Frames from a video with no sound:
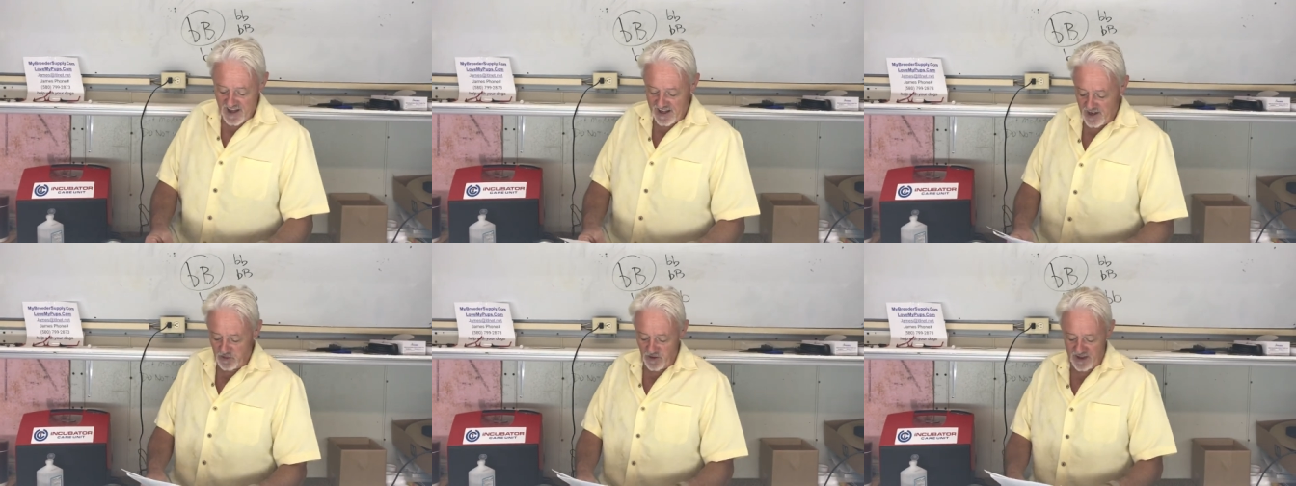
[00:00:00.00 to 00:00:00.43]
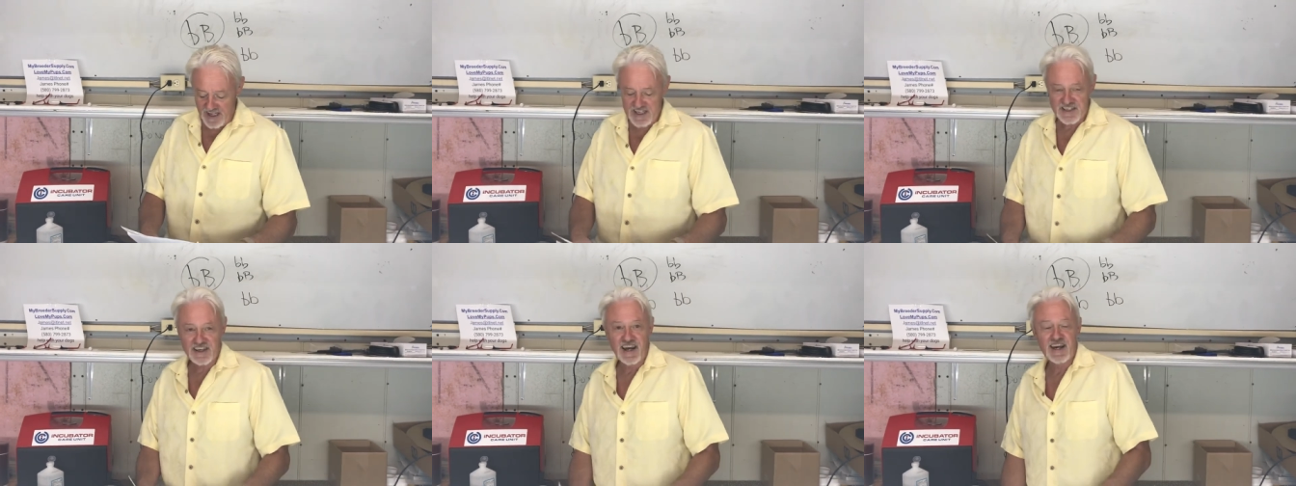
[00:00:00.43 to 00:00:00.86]
you know, what
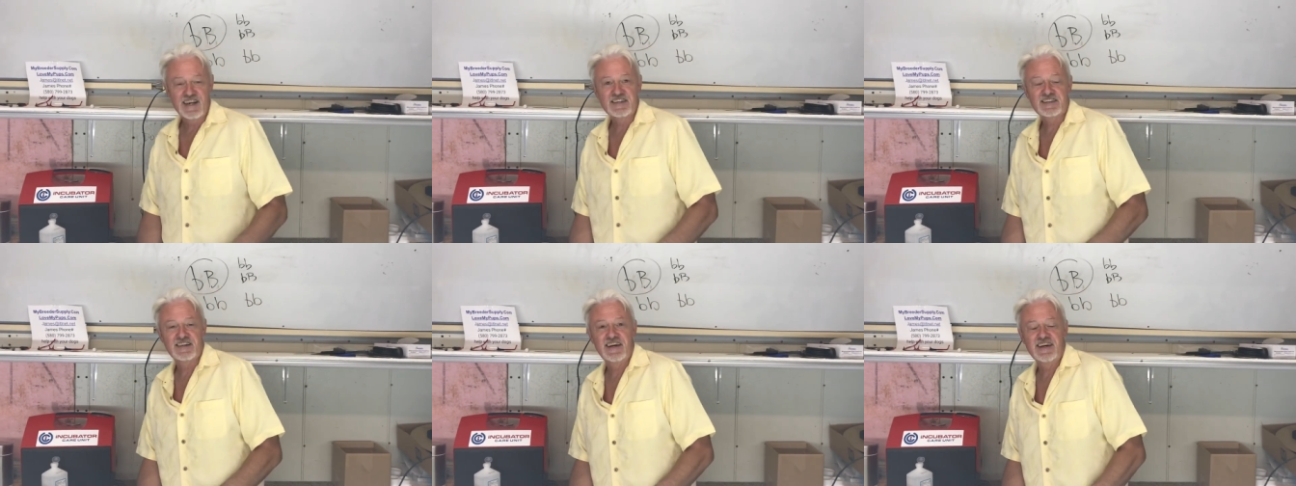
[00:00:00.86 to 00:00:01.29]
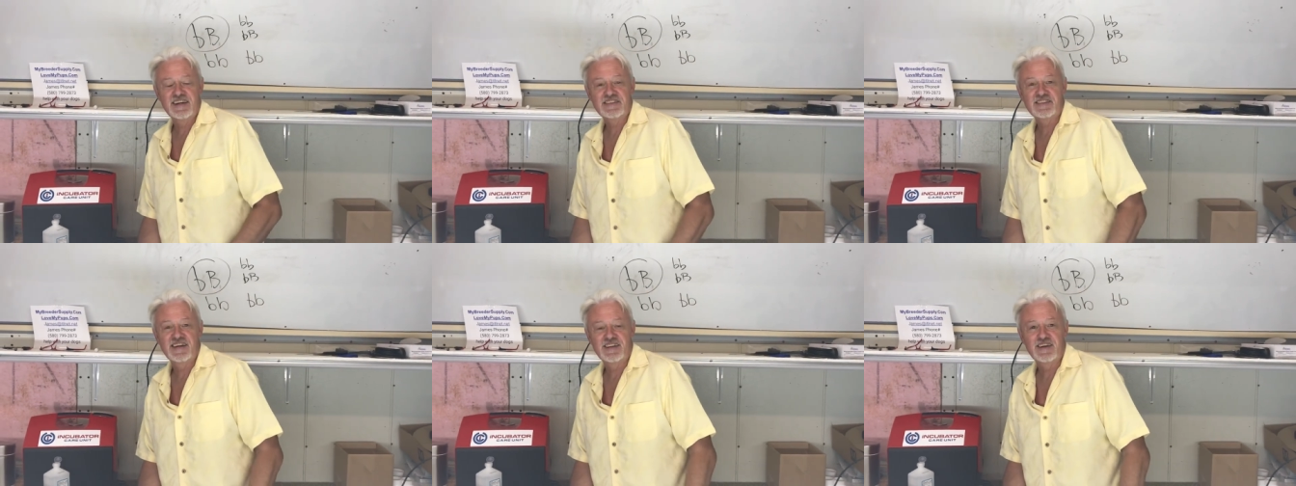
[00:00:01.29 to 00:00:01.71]
they say is that,
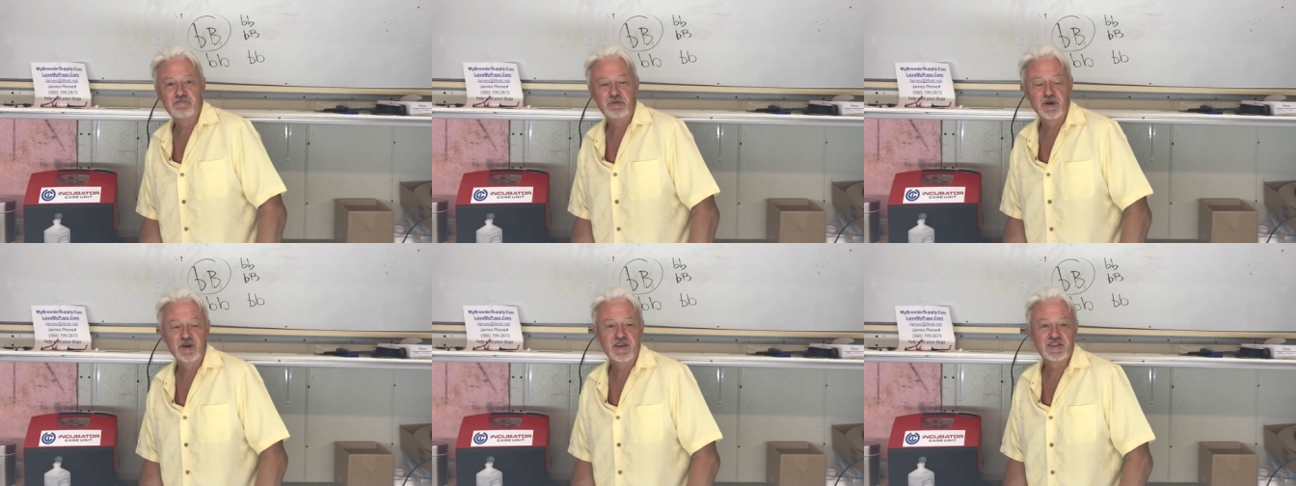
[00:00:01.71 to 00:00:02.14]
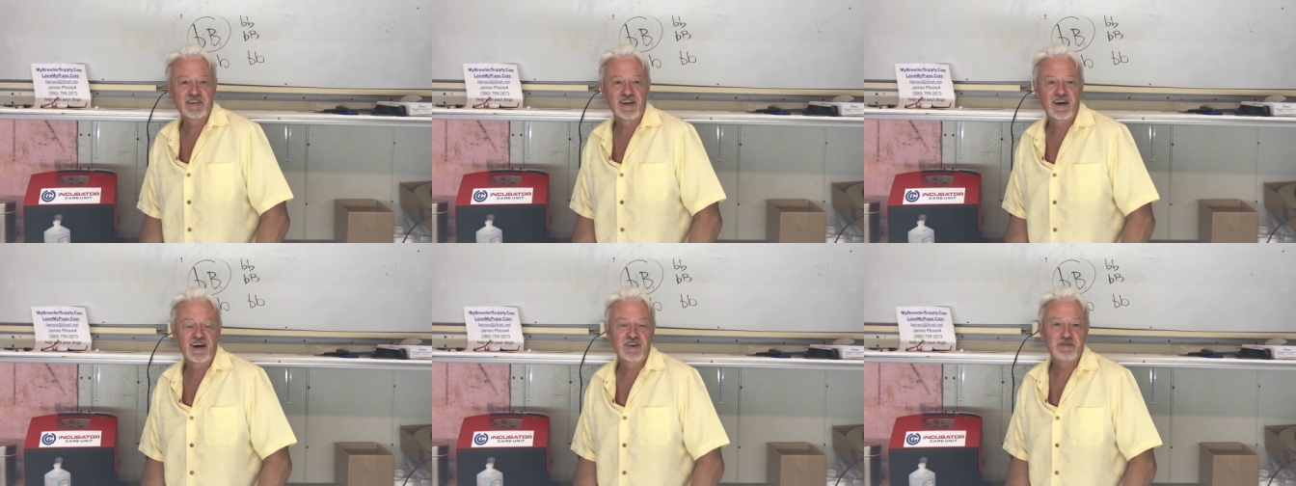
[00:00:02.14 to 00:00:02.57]
is that the beauty is in
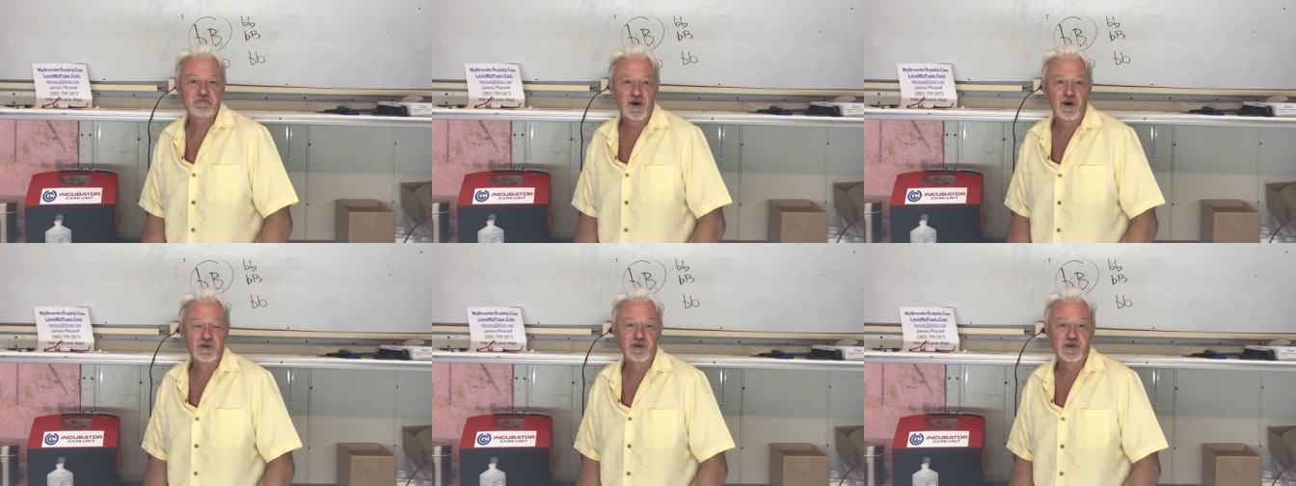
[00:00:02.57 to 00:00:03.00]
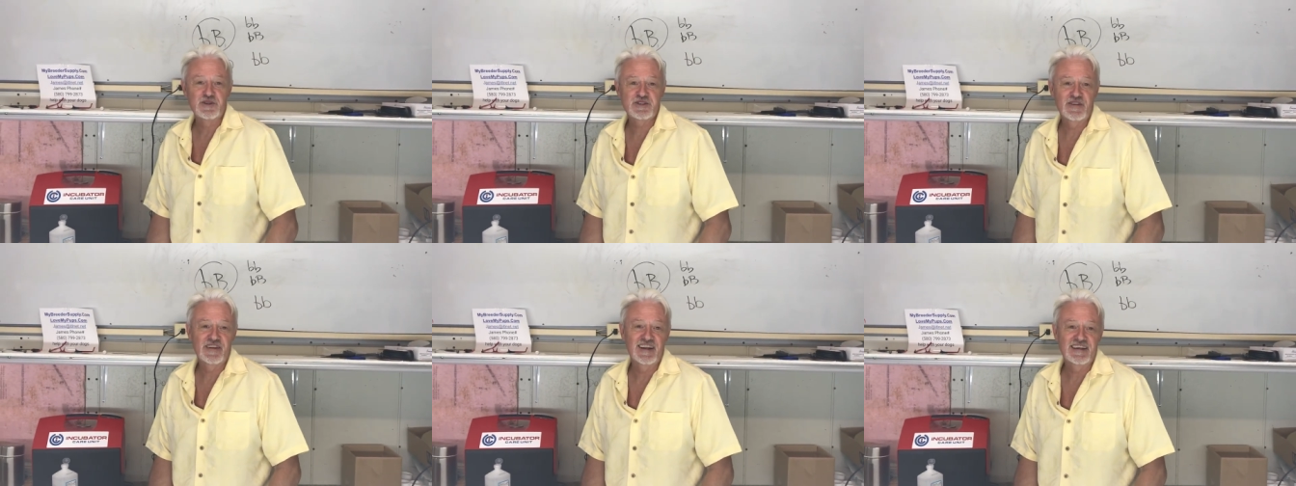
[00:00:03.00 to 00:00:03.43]
the eye of the beholder or
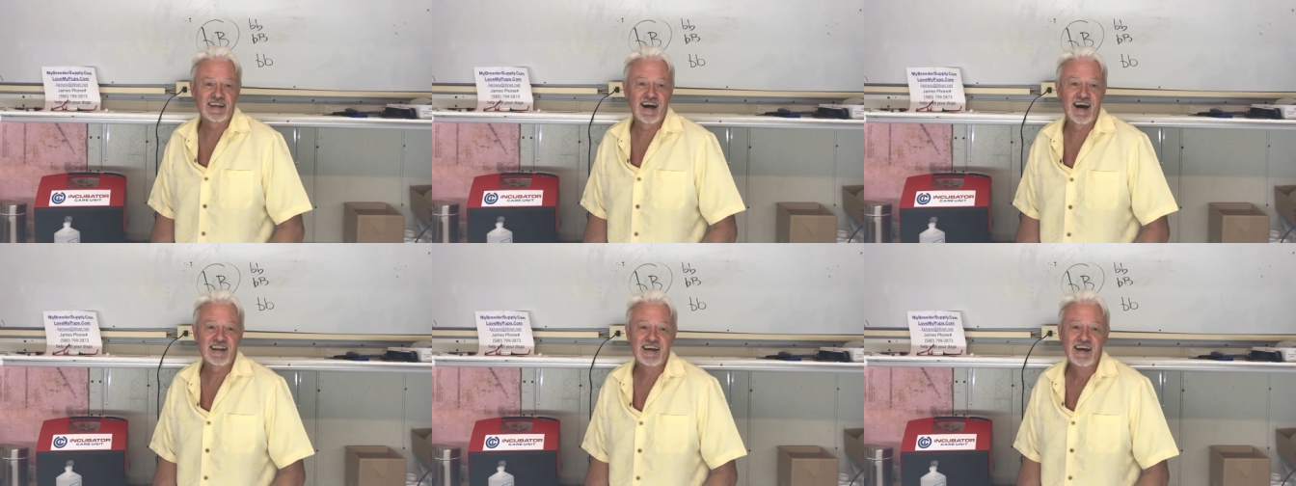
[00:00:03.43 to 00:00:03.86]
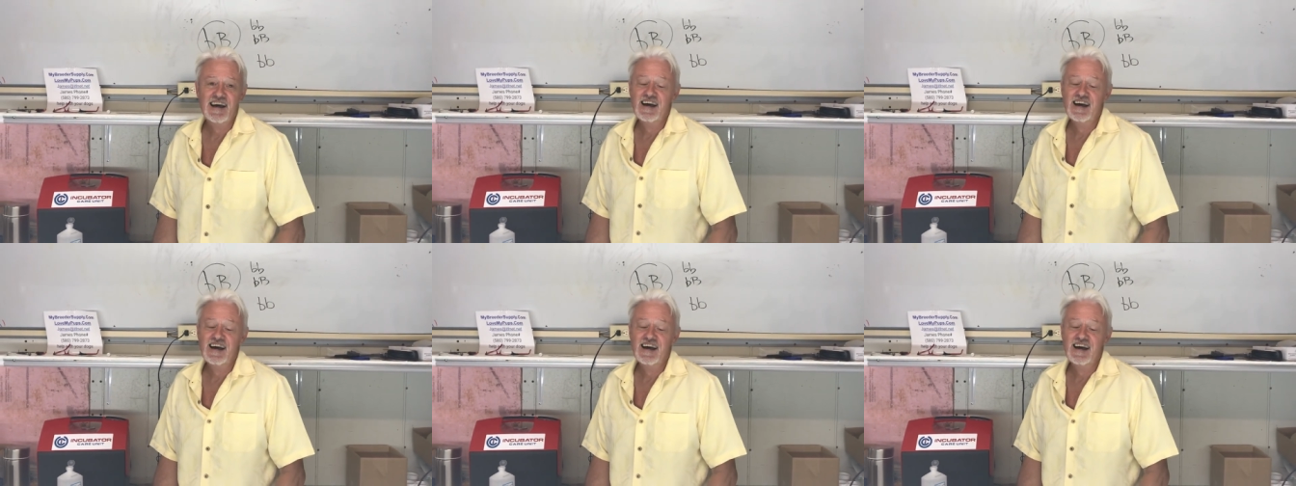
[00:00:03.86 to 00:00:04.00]
something like that.